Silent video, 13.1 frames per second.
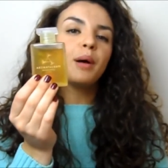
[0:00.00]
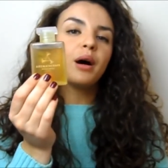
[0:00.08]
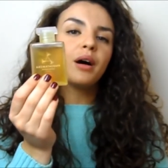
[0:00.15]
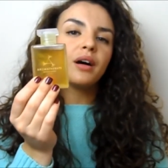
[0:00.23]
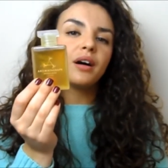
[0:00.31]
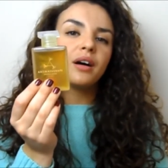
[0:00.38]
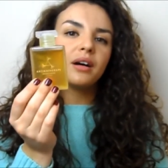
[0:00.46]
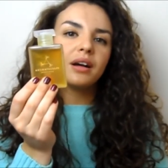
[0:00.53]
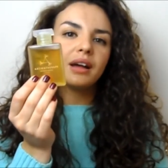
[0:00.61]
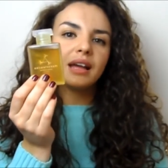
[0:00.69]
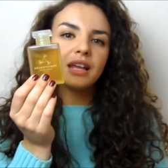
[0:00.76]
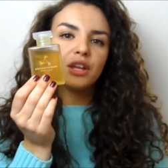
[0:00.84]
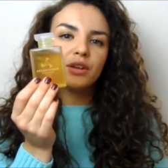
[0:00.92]
but
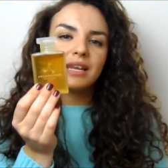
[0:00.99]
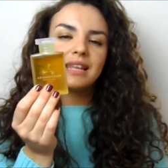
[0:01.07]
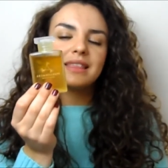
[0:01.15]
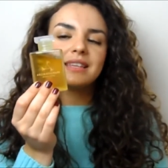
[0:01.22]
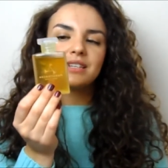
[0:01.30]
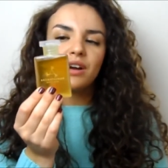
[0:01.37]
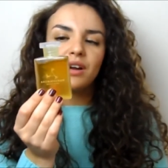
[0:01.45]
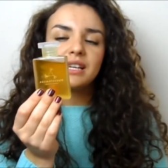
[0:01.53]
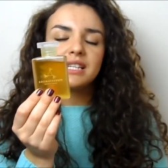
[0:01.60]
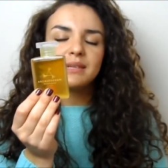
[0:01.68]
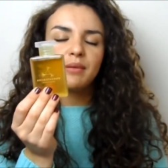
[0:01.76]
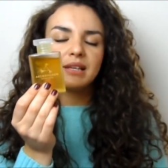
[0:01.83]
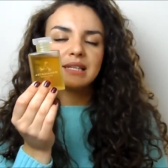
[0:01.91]
you need the
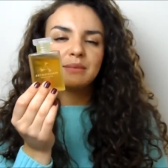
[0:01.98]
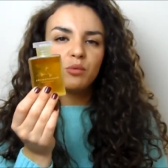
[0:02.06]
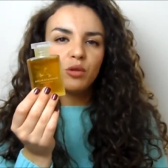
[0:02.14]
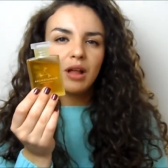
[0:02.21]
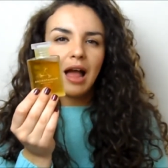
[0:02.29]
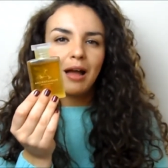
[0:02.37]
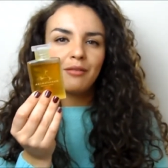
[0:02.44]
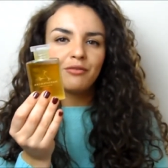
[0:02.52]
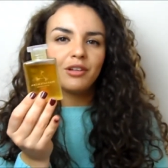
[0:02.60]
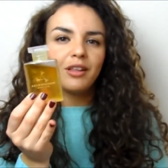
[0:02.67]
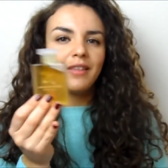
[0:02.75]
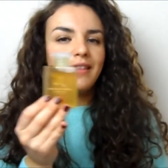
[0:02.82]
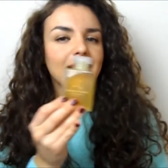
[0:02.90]
tiniest amount, a small
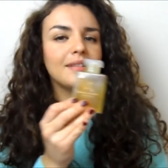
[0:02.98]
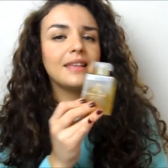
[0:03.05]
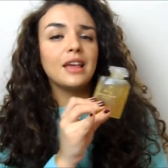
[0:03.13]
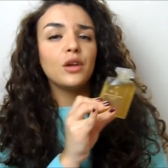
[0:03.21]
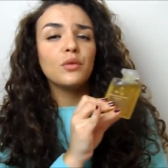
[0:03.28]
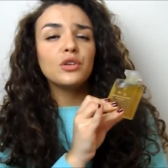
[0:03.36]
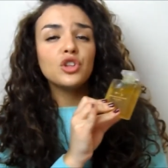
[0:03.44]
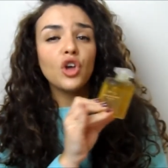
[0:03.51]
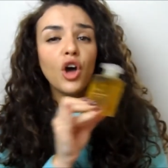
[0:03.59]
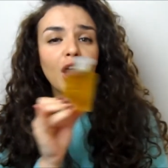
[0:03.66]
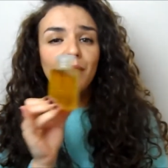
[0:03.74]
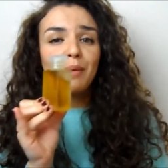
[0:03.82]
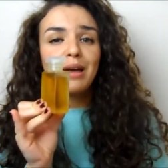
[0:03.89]
capful, and that's it. Your
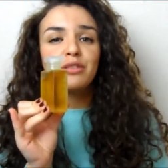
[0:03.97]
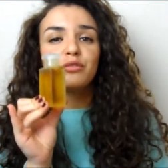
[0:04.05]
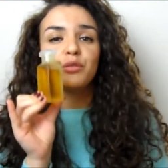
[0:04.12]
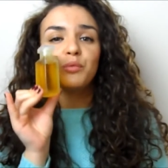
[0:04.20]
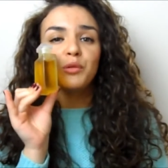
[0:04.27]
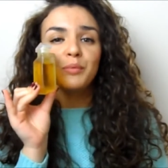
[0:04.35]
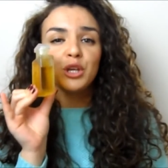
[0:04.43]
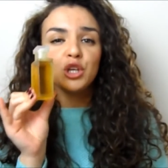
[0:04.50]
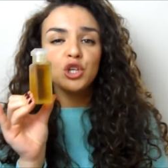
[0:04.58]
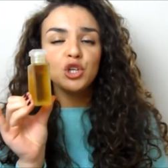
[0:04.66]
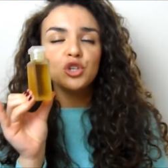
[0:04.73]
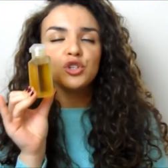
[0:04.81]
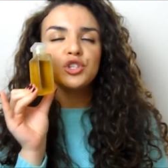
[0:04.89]
entire bathroom will be
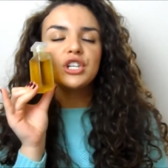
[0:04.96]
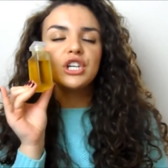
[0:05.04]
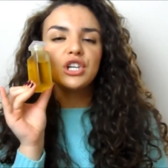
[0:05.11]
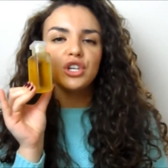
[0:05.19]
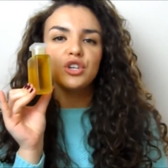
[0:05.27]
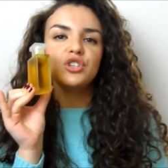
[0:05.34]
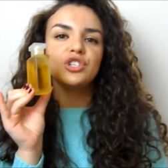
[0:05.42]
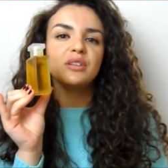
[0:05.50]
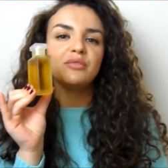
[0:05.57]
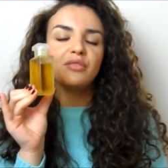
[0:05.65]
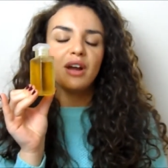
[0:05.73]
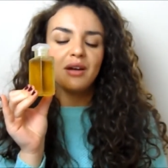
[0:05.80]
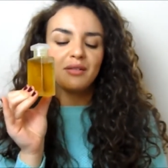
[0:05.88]
hugely,
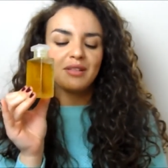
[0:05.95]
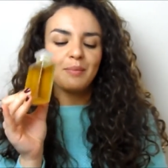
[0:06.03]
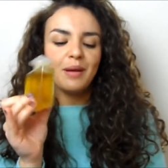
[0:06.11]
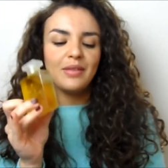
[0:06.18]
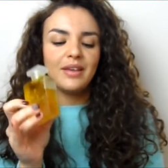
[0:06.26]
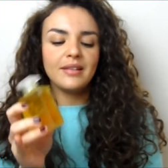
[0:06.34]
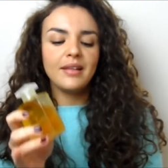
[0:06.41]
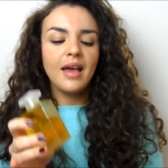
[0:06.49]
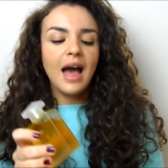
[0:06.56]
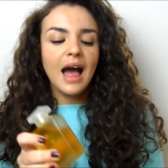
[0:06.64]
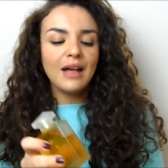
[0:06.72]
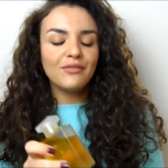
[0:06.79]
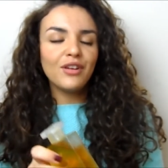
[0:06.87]
hugely fragranced by these.
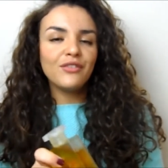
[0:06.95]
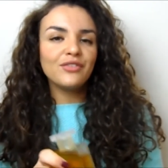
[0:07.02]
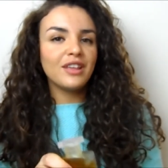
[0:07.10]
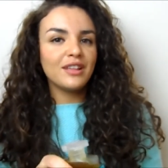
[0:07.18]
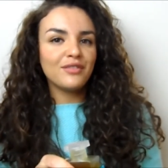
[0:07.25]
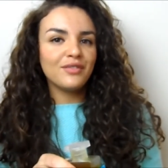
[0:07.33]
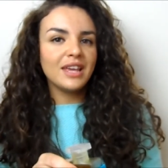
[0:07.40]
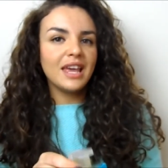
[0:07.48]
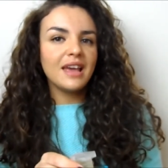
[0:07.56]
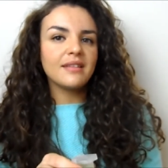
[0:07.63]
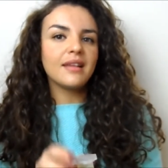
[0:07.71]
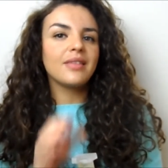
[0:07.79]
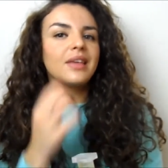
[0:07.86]
I've loved these for
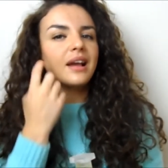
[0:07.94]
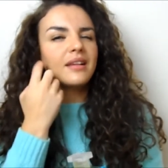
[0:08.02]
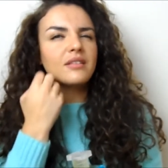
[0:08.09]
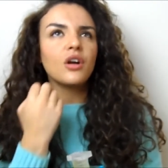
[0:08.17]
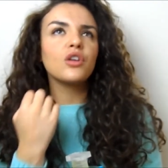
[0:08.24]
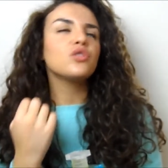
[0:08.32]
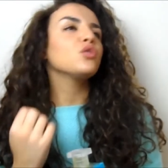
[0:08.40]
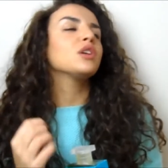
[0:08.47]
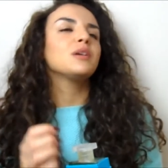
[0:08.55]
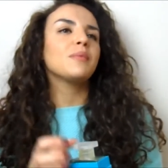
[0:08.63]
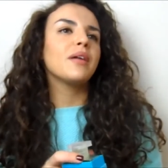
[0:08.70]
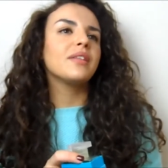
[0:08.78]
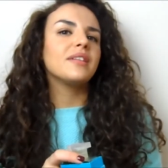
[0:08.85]
years. I think I started
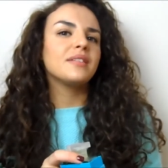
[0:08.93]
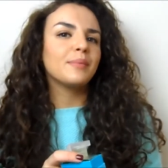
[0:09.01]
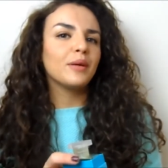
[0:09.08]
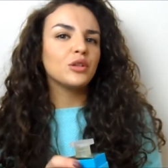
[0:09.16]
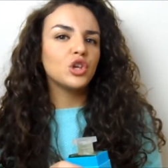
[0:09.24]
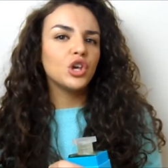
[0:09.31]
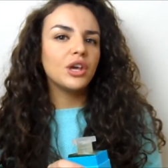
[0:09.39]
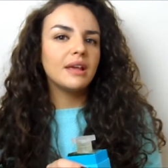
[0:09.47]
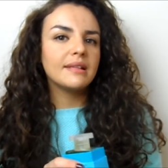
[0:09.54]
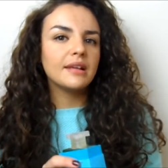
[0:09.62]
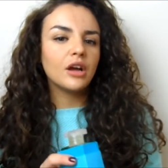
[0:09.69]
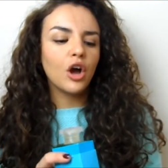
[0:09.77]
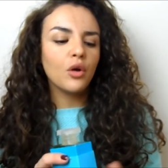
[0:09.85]
talking about these about 2
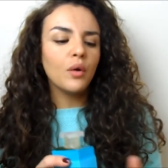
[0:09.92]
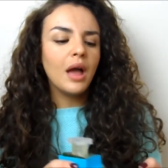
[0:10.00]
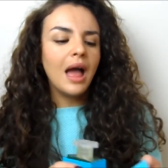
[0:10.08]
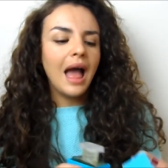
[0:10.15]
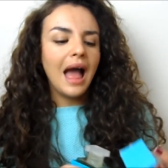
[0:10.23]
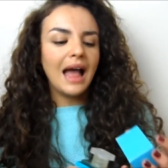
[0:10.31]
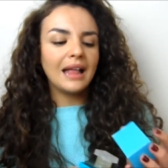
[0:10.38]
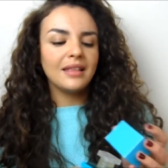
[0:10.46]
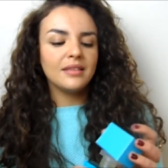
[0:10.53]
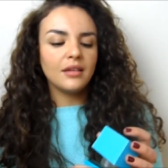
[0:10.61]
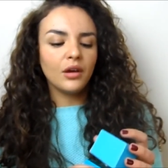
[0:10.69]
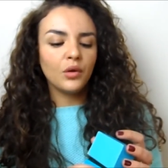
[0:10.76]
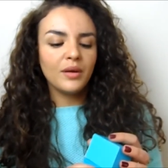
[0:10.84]
years ago,
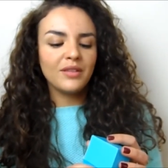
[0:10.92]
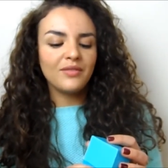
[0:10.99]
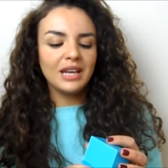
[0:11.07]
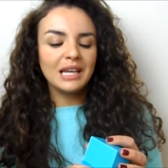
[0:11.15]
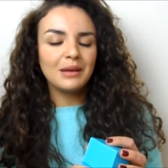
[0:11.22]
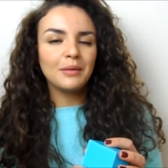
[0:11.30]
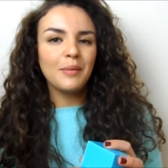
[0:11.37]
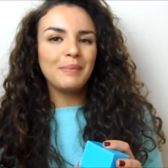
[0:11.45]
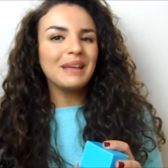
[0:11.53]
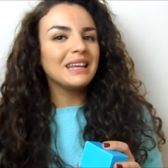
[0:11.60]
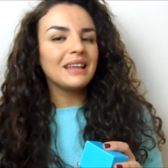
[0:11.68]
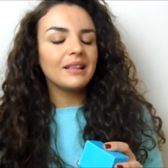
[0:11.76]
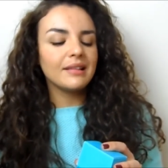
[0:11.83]
and I always feel a
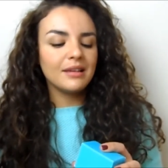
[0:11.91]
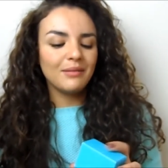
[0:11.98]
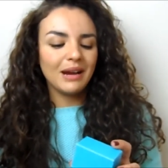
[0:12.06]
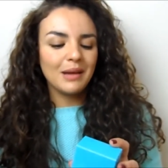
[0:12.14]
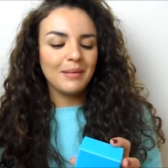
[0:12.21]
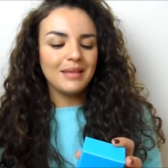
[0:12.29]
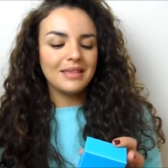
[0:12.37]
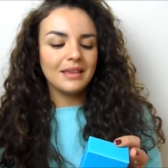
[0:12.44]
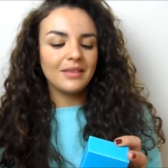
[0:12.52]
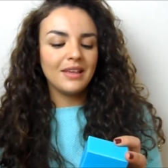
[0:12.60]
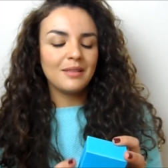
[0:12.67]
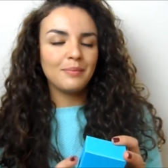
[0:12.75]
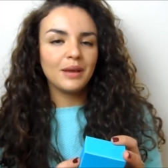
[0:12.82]
bit guilty
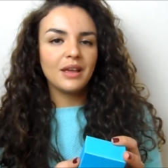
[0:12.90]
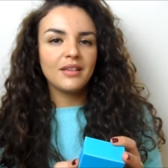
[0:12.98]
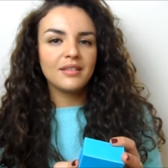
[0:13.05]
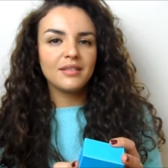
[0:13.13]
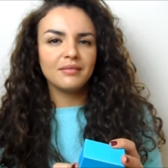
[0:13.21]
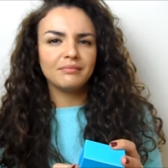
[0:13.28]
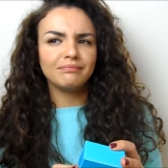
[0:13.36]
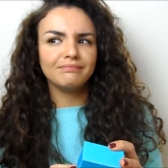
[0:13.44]
recommending these because